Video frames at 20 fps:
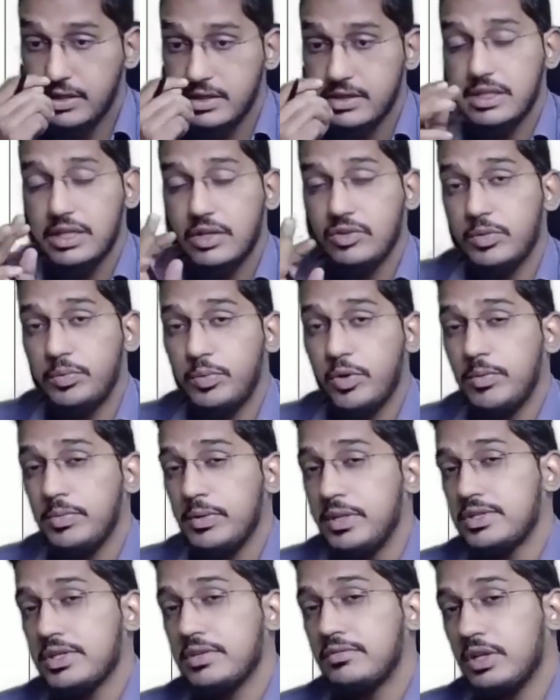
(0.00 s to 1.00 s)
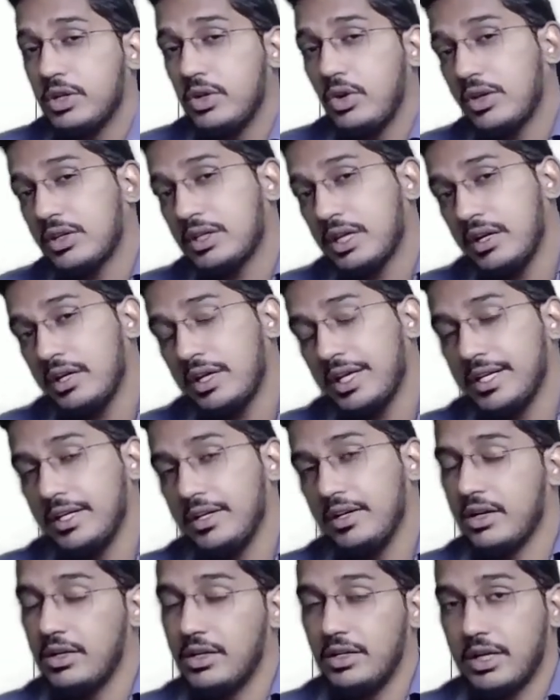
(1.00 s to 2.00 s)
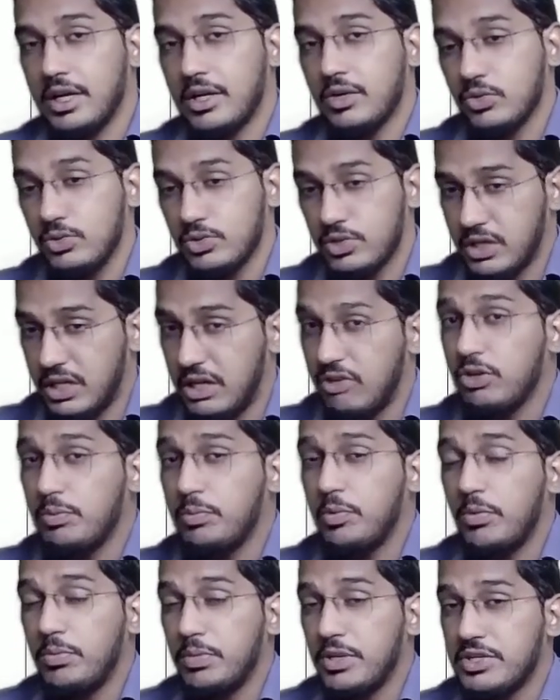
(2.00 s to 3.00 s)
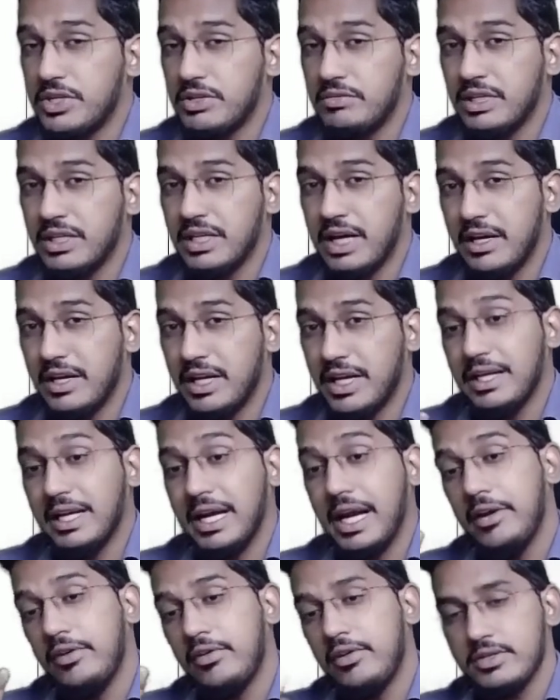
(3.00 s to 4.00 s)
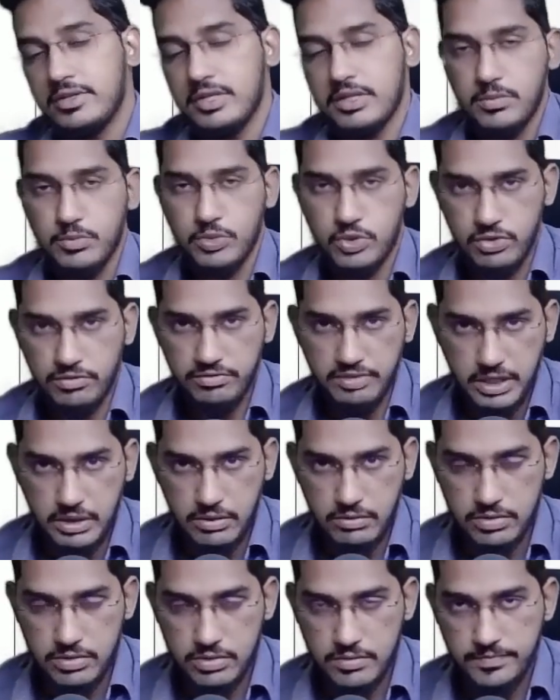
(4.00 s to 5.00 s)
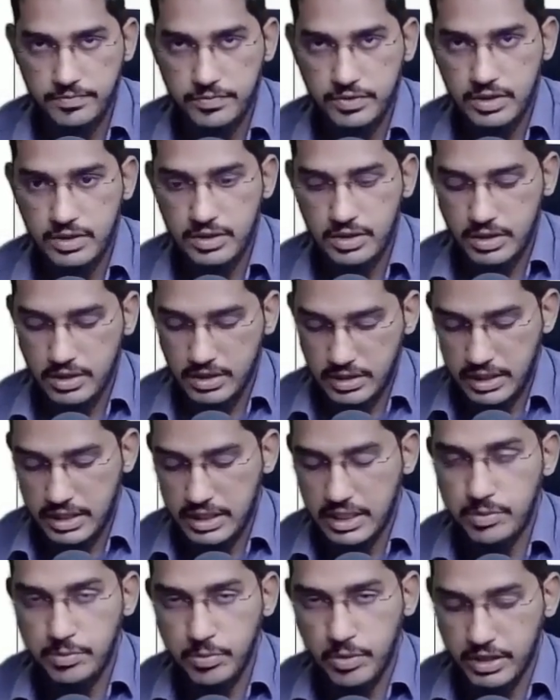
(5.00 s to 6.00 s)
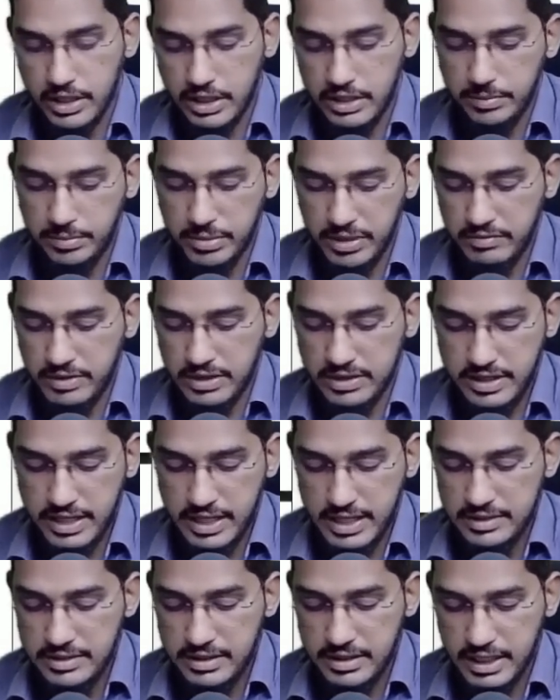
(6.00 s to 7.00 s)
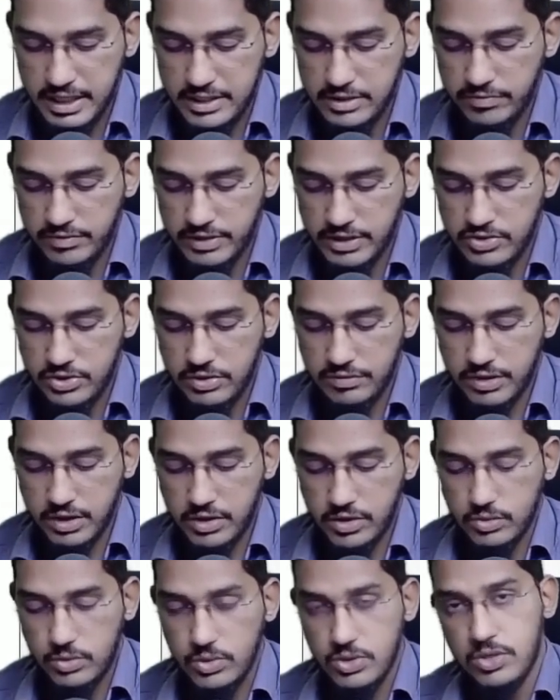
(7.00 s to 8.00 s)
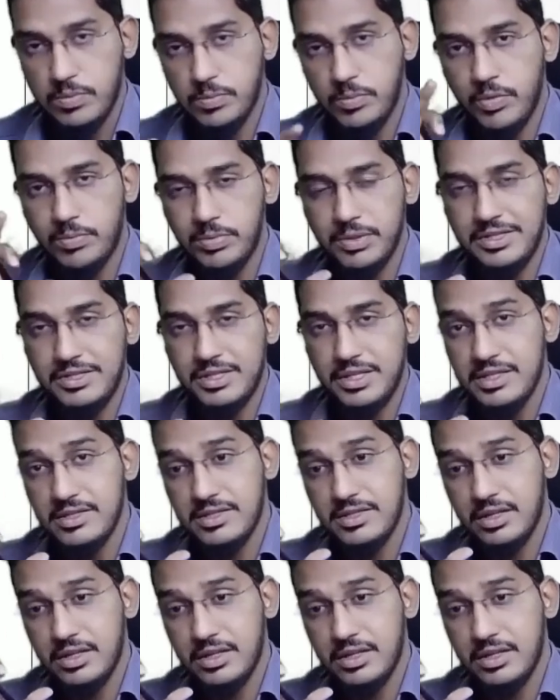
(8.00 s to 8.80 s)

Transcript: See, now the population will not contain internal controls. Now the population will contain entries in the books of accounts. Here in the previous case, in the case of test of controls, population